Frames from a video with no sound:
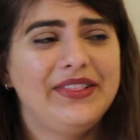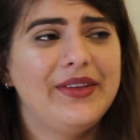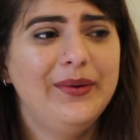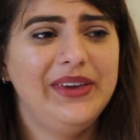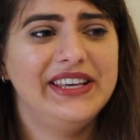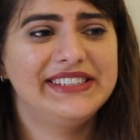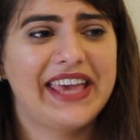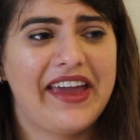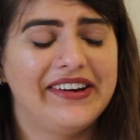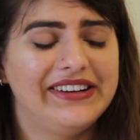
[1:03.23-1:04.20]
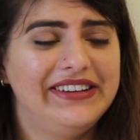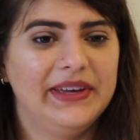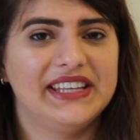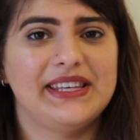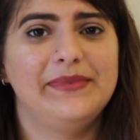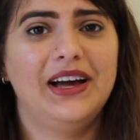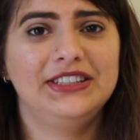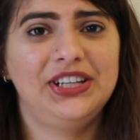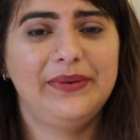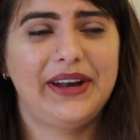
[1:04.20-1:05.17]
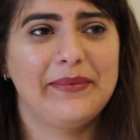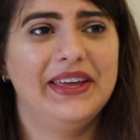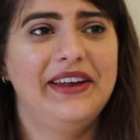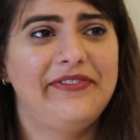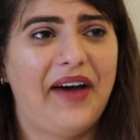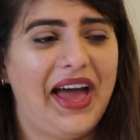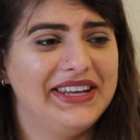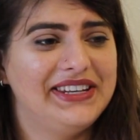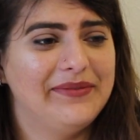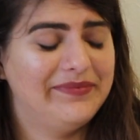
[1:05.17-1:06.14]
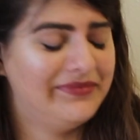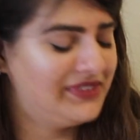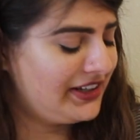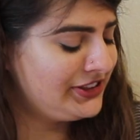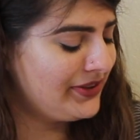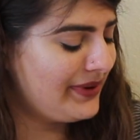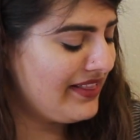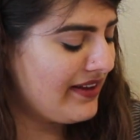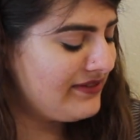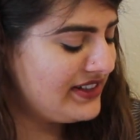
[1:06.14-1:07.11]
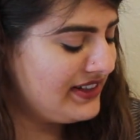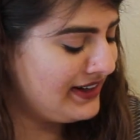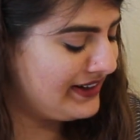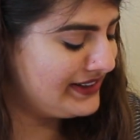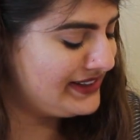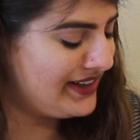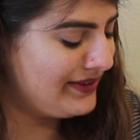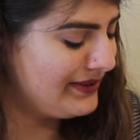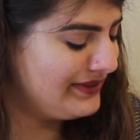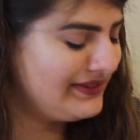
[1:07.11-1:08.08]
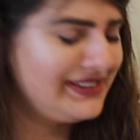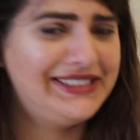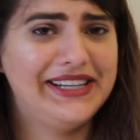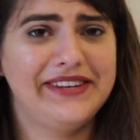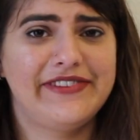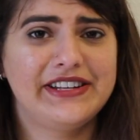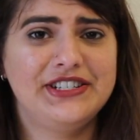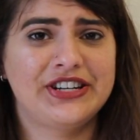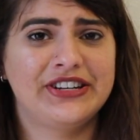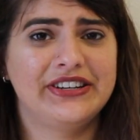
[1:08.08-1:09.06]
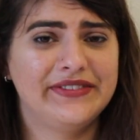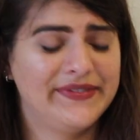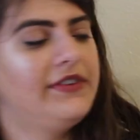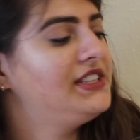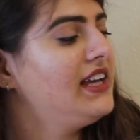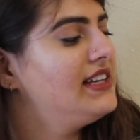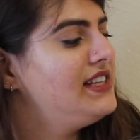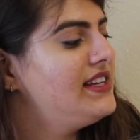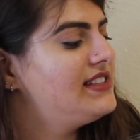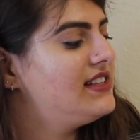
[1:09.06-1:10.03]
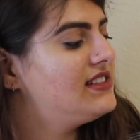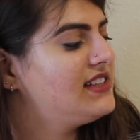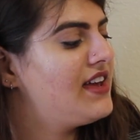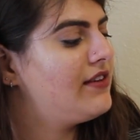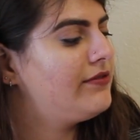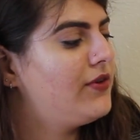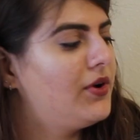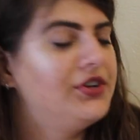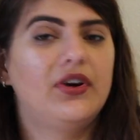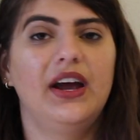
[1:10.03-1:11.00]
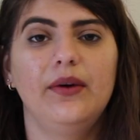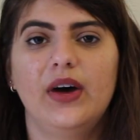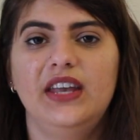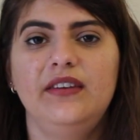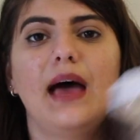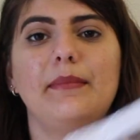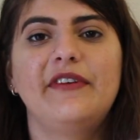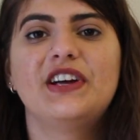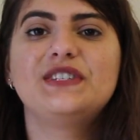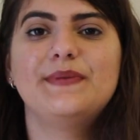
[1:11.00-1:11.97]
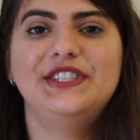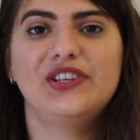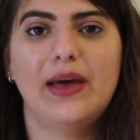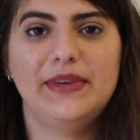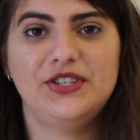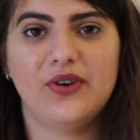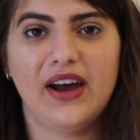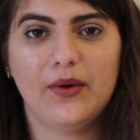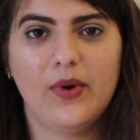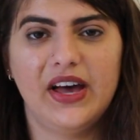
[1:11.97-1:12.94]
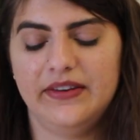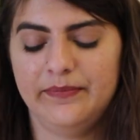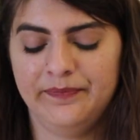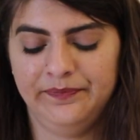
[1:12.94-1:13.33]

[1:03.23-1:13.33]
Low-key scared because I'm not sure what I'm gonna find and not sure what I left in here, so it's an adventure. The first thing I see is this kit for Drawing 1. I'm a freshman, so I'm in Drawing 1.